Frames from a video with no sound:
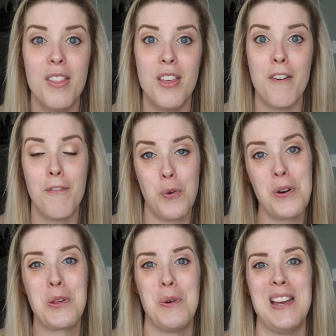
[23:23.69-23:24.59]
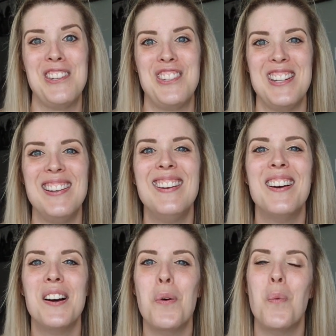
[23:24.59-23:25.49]
The fourth question:
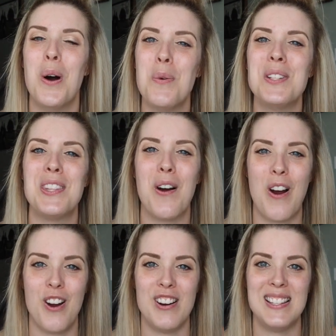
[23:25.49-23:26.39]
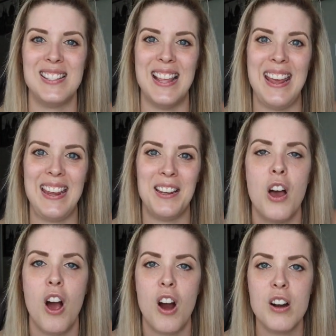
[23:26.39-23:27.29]
what was the hardest thing?
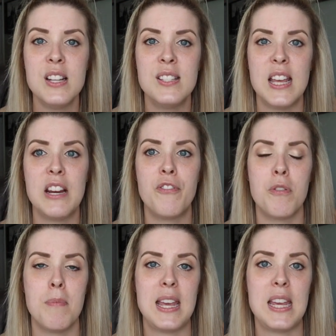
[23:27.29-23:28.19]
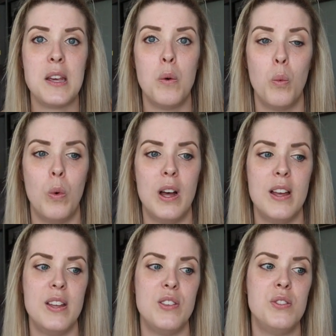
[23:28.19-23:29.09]
The hardest thing for me
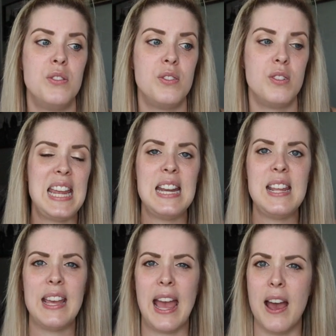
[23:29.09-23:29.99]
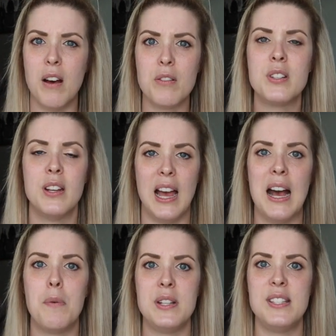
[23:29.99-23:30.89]
was eating out,
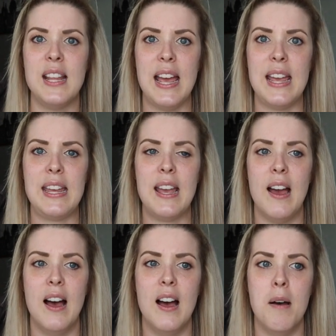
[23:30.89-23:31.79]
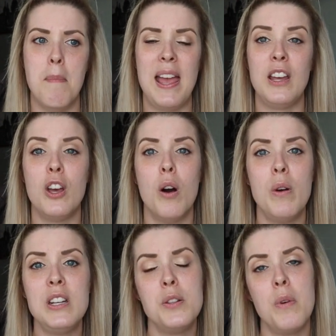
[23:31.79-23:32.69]
I would say, and
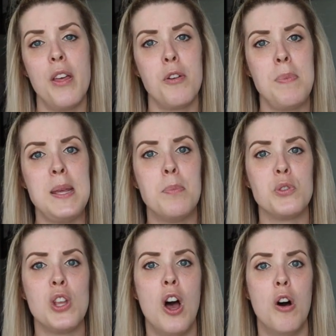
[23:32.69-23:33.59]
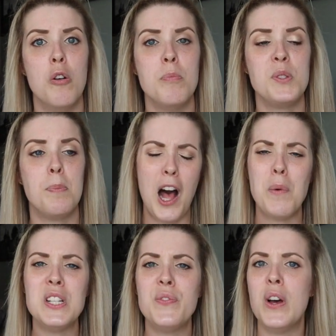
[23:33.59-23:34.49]
going to other people's homes. I
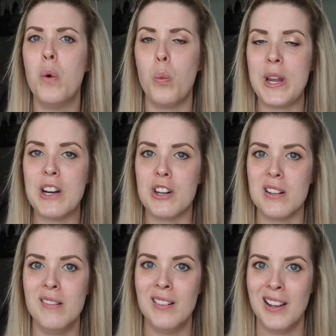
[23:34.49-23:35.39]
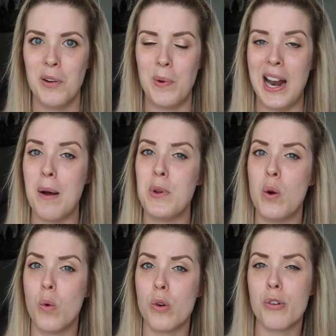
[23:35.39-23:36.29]
always felt weird when I would
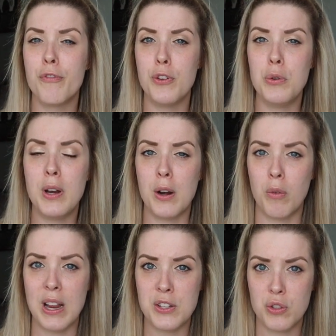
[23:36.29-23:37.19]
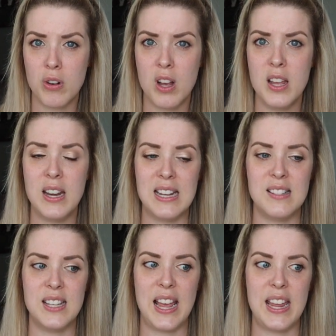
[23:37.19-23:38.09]
order food at a restaurant and
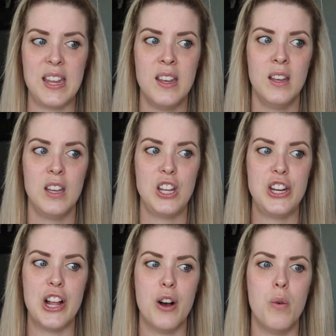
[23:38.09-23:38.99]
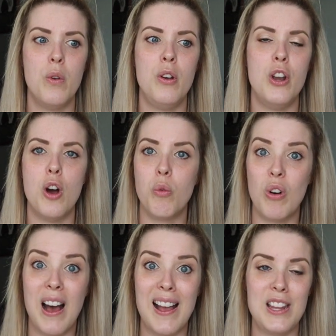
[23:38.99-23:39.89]
say, you know, no
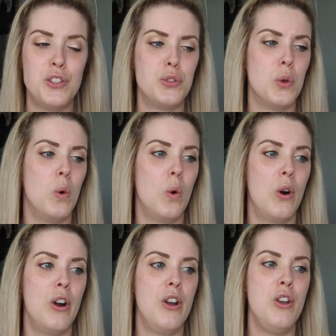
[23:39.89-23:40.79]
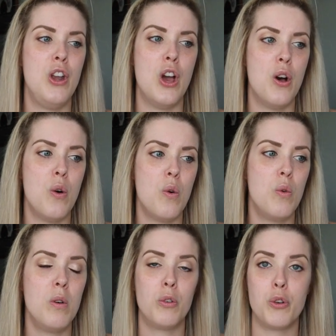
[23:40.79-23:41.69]
rice, or
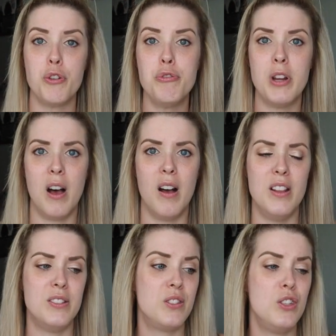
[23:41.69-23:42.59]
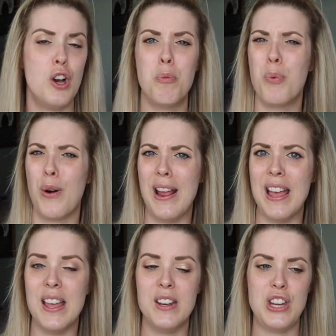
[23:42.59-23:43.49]
no croutons, no
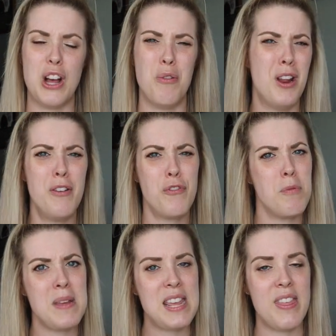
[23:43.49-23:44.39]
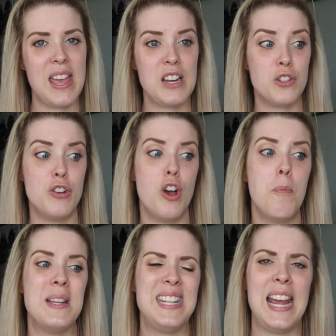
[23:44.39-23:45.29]
bread, you know, none for me thanks, or no
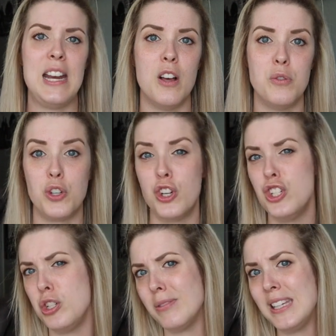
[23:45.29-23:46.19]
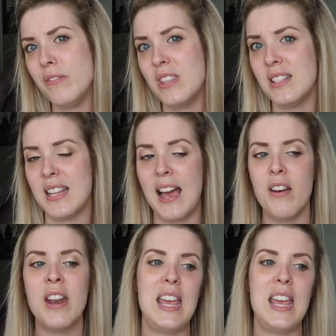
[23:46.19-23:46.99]
potatoes, or could you leave this out?